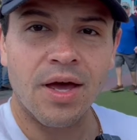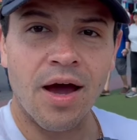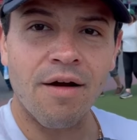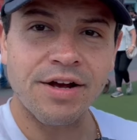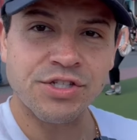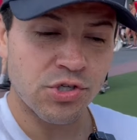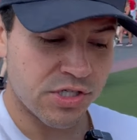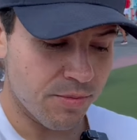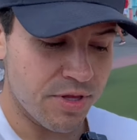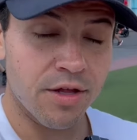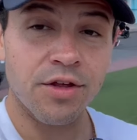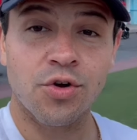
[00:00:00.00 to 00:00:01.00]
All right, so some
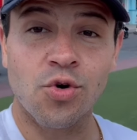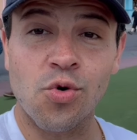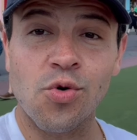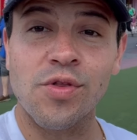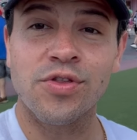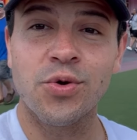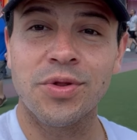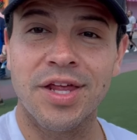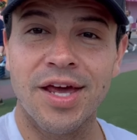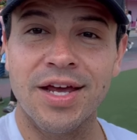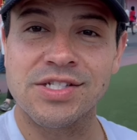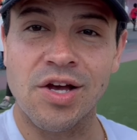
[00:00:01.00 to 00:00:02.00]
of the other cool new
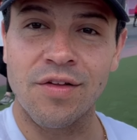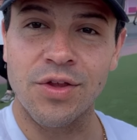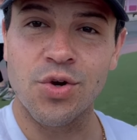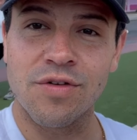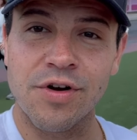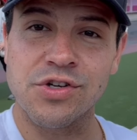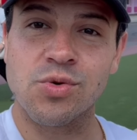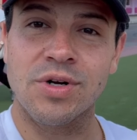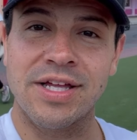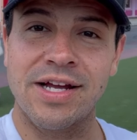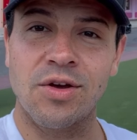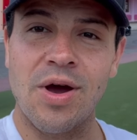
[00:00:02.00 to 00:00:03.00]
things on the Universal
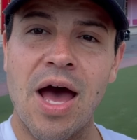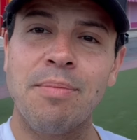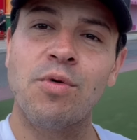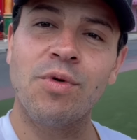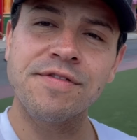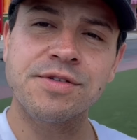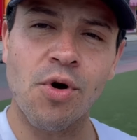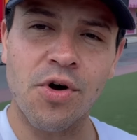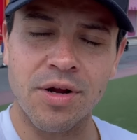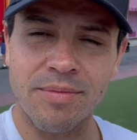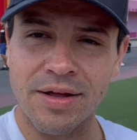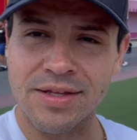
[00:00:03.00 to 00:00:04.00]
Orlando app, and we've
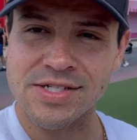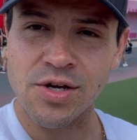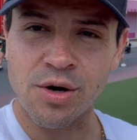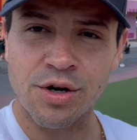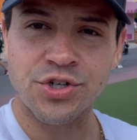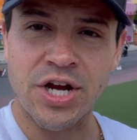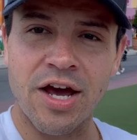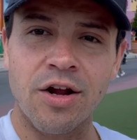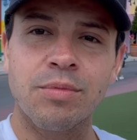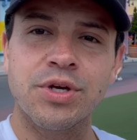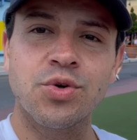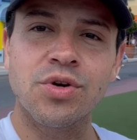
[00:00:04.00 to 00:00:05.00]
spoken about this on our channel,
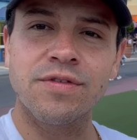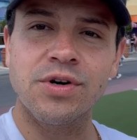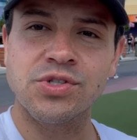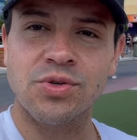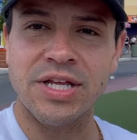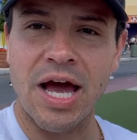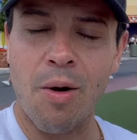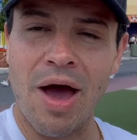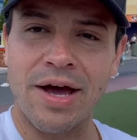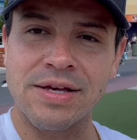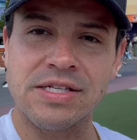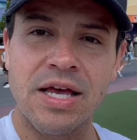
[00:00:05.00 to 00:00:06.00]
but Universal now
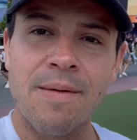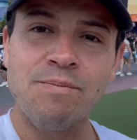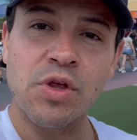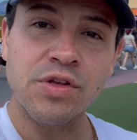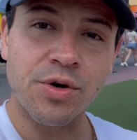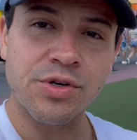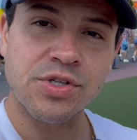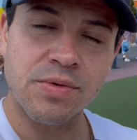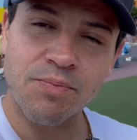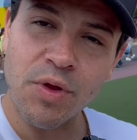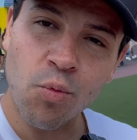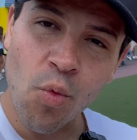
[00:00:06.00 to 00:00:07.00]
has there's
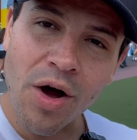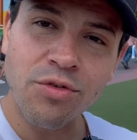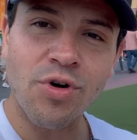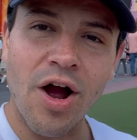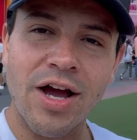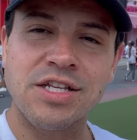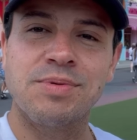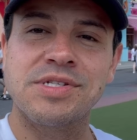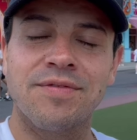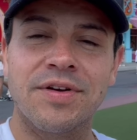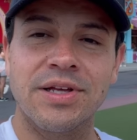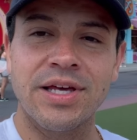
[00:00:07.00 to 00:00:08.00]
one ride
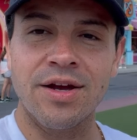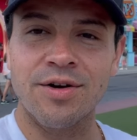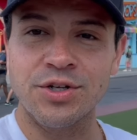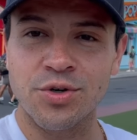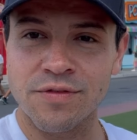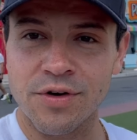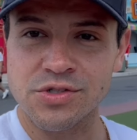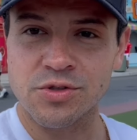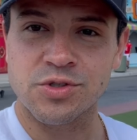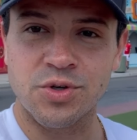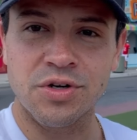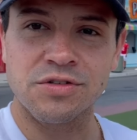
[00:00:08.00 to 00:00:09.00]
specifically here in Universal
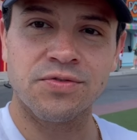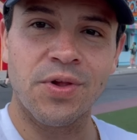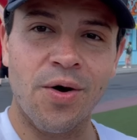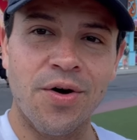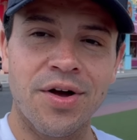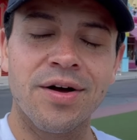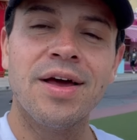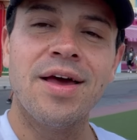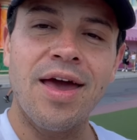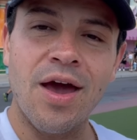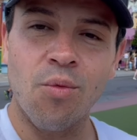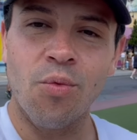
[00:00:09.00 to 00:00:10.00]
Studios Florida,
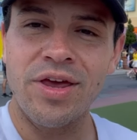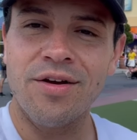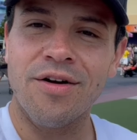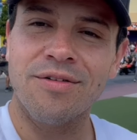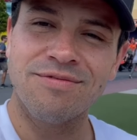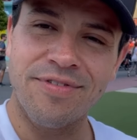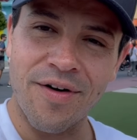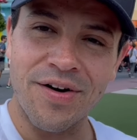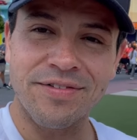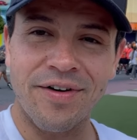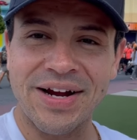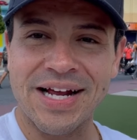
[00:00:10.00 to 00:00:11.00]
and we are very, very